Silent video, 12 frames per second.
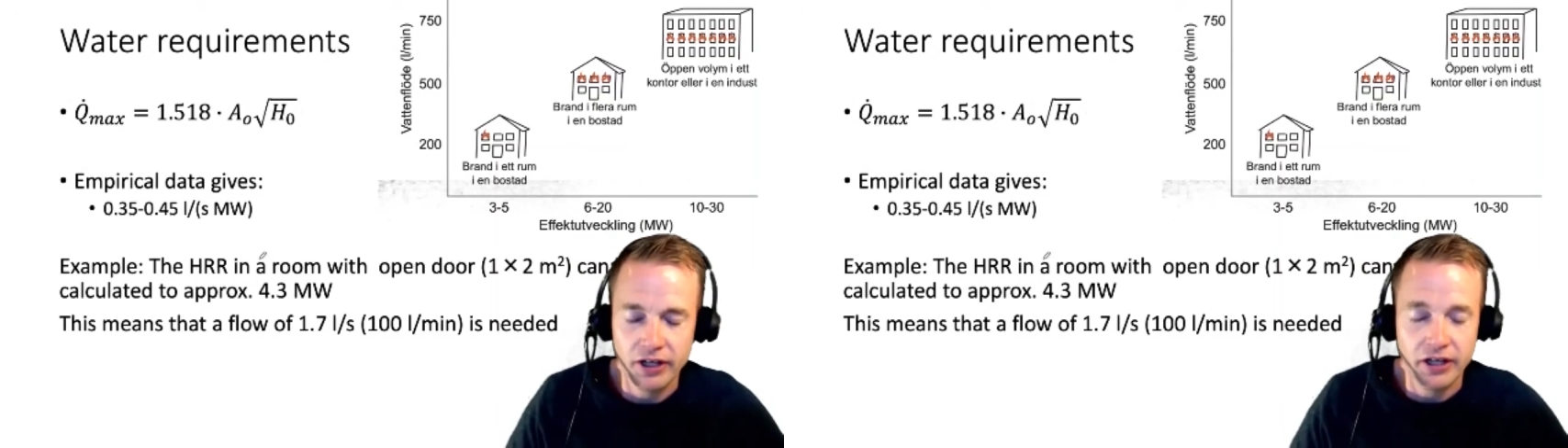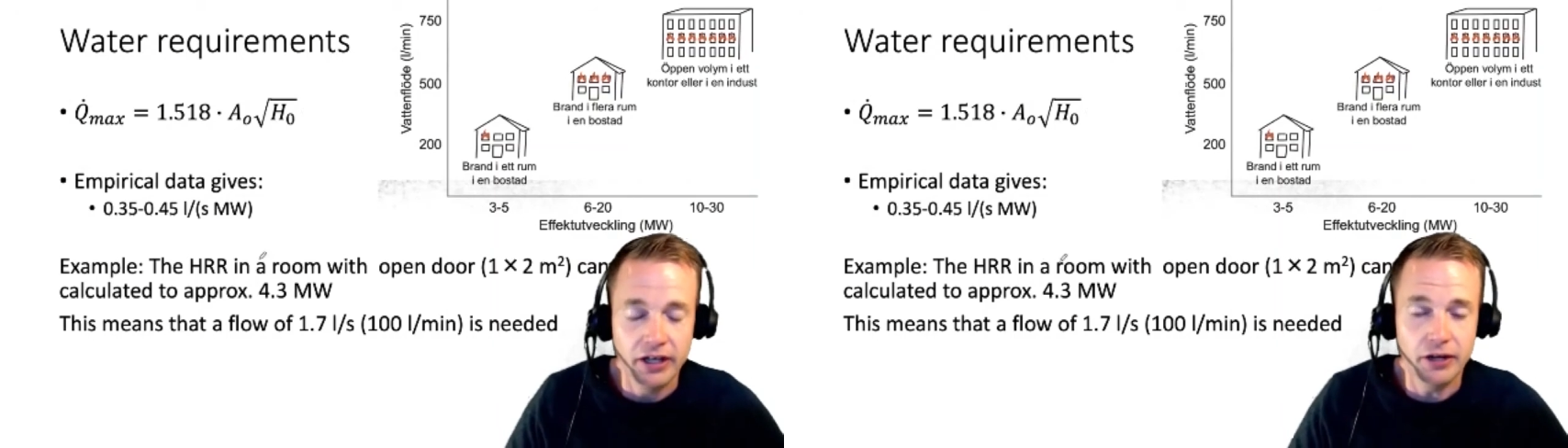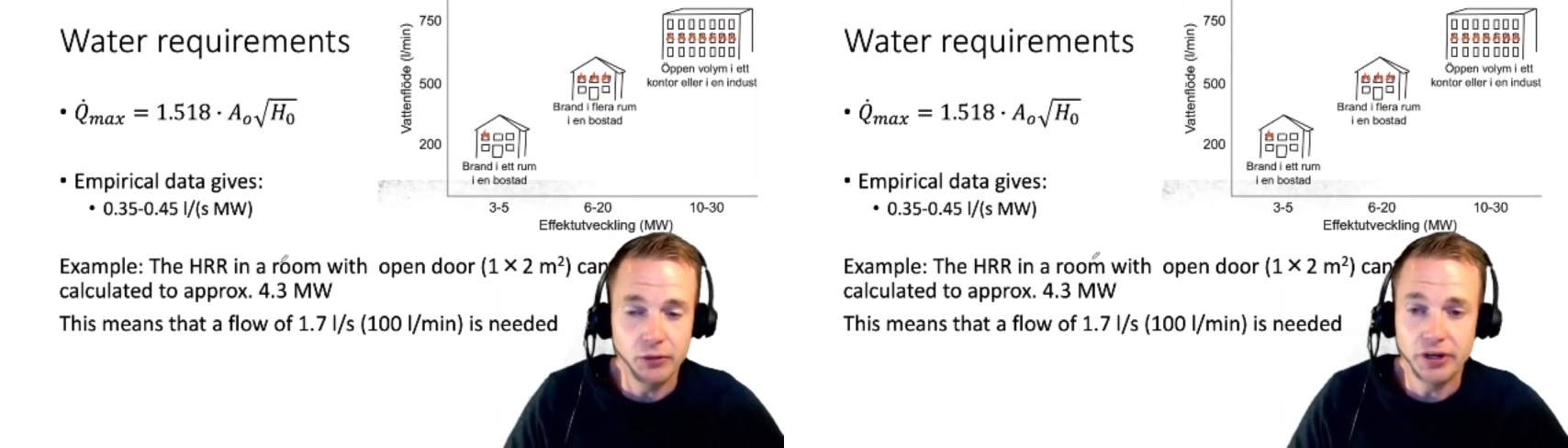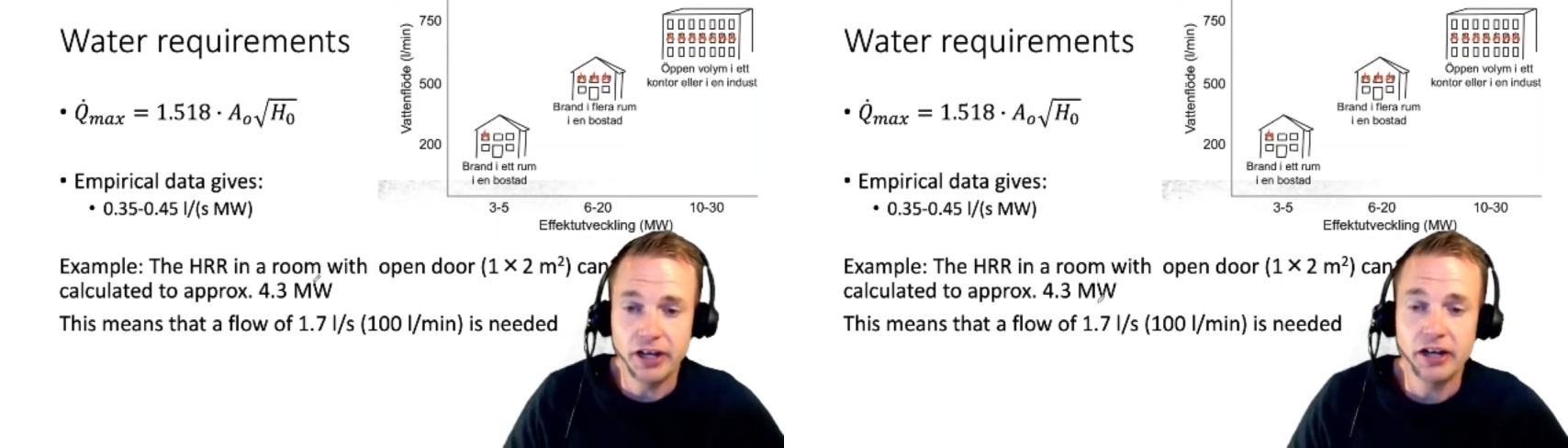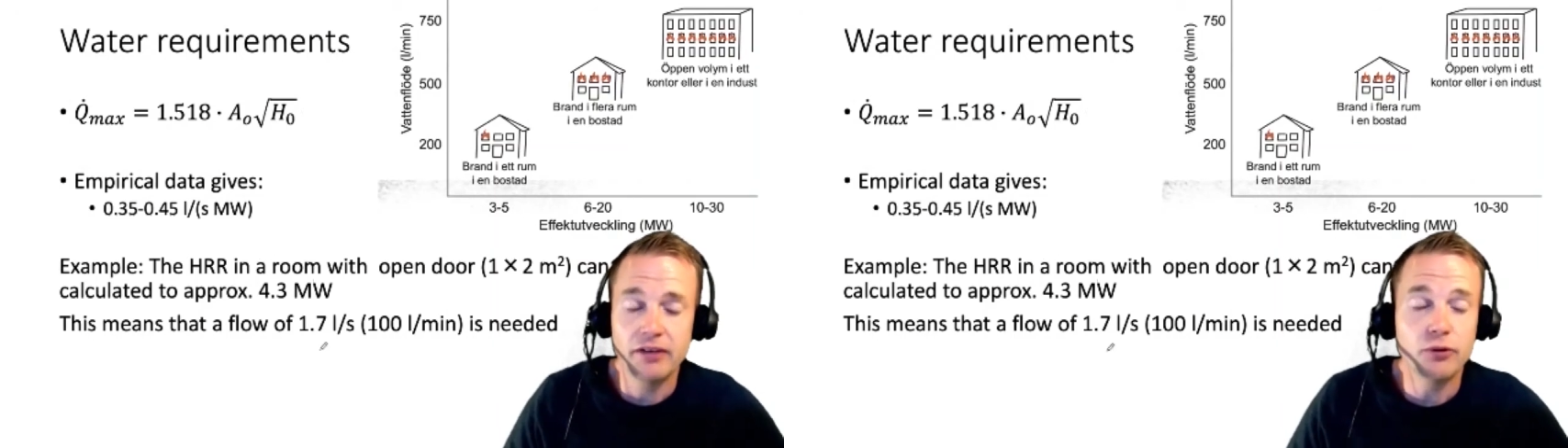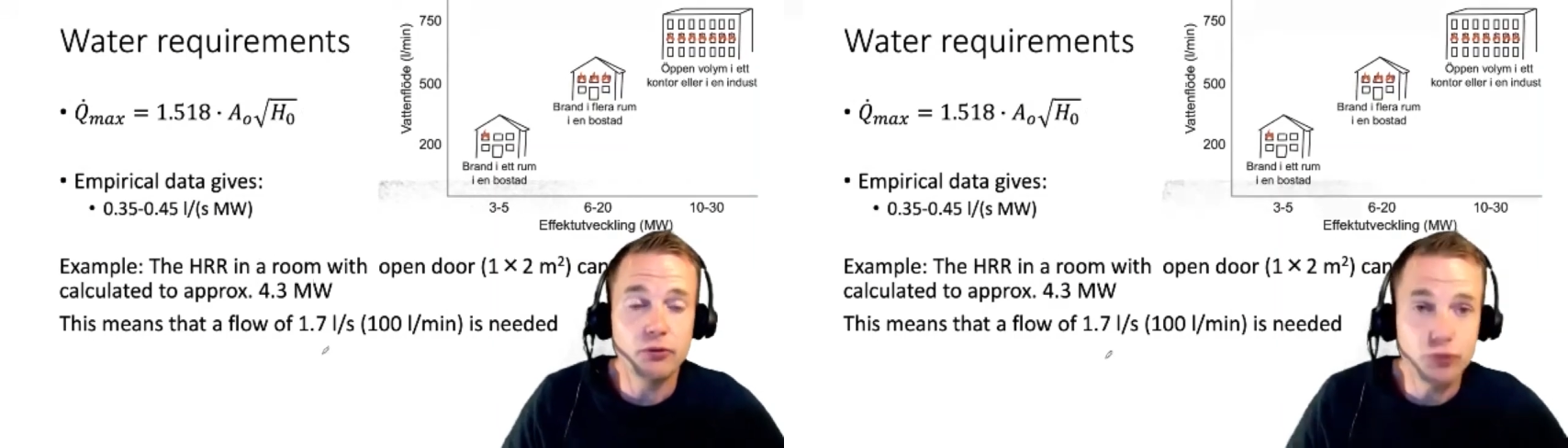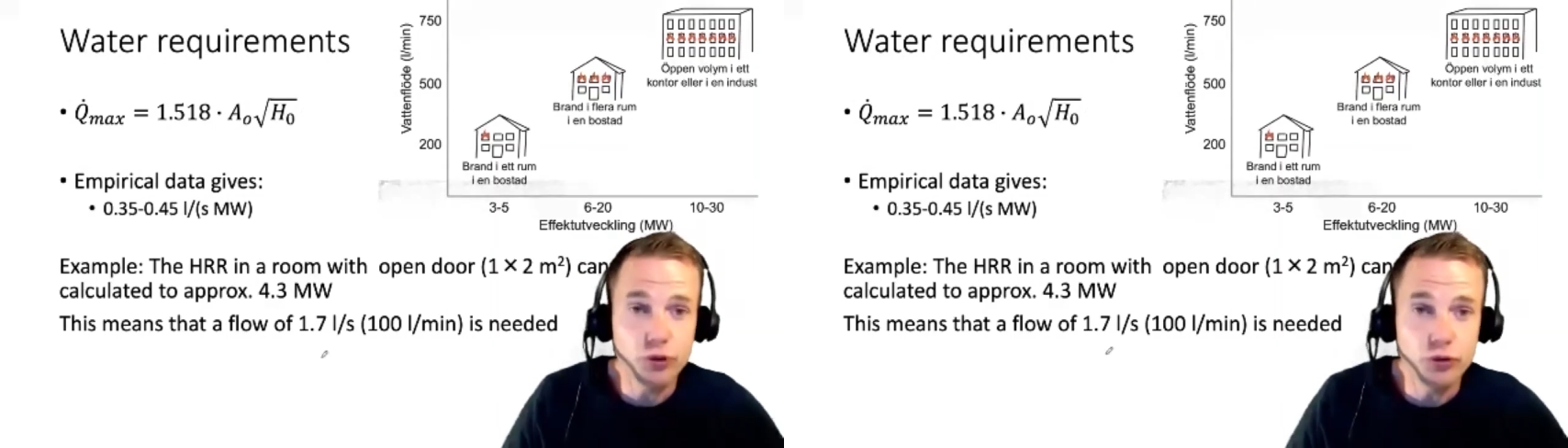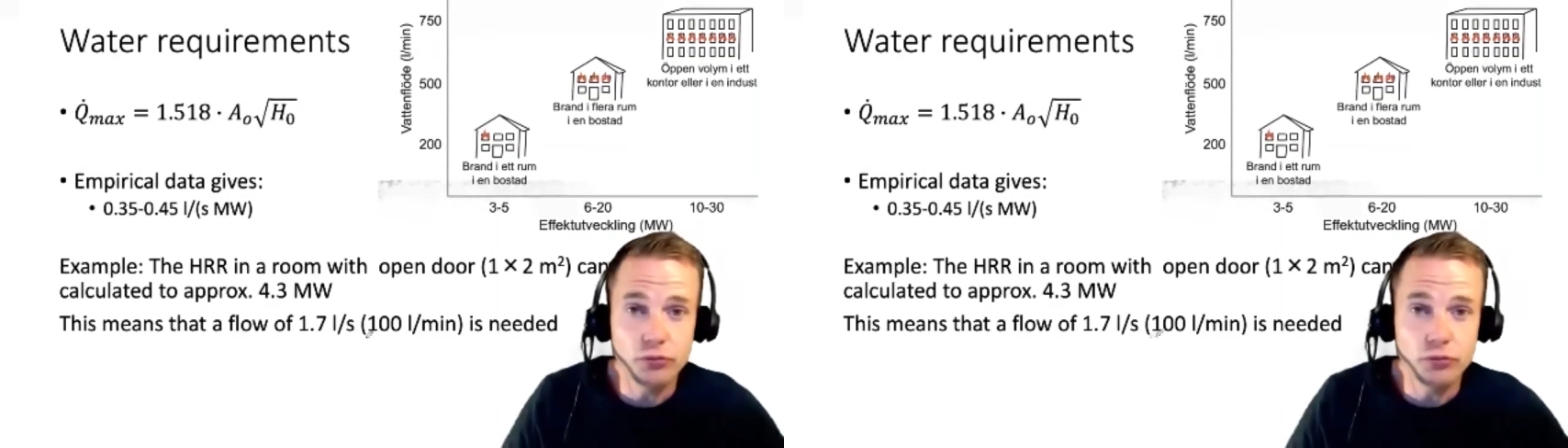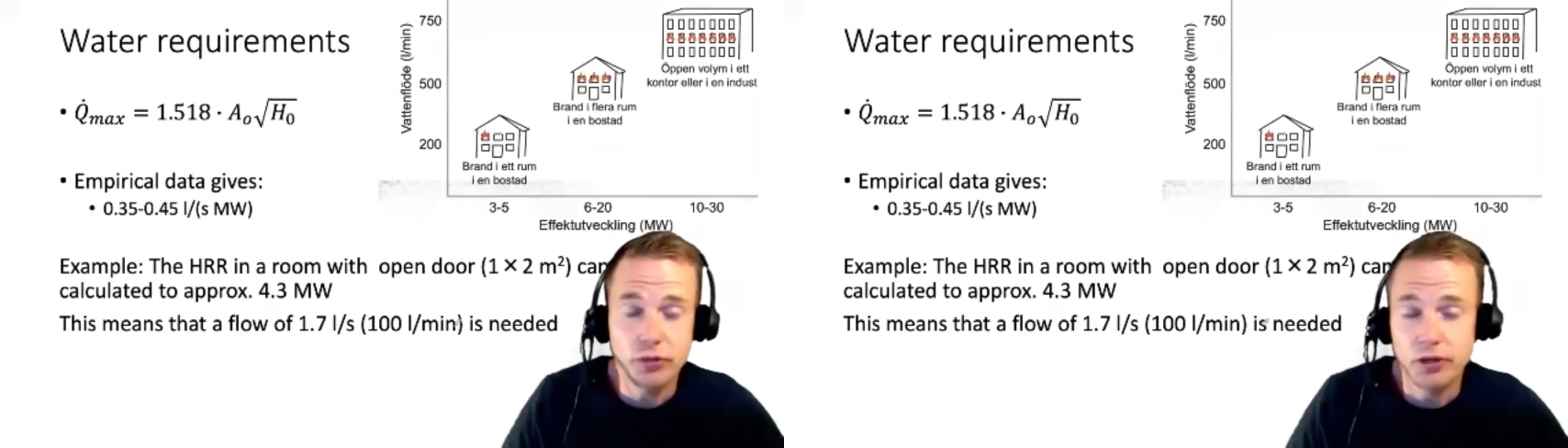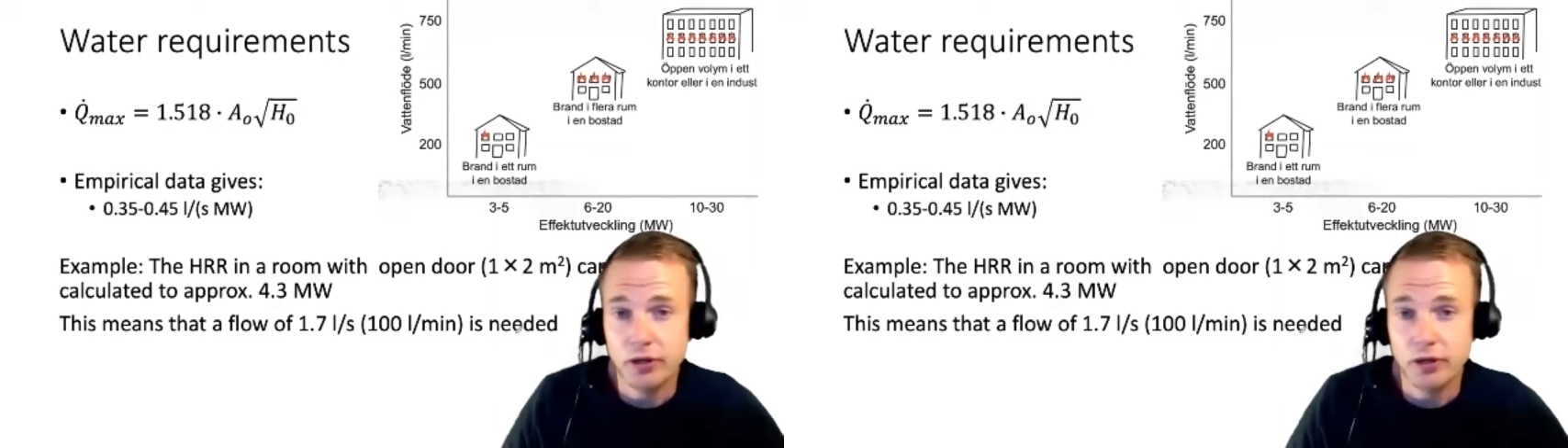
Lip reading: and we have a room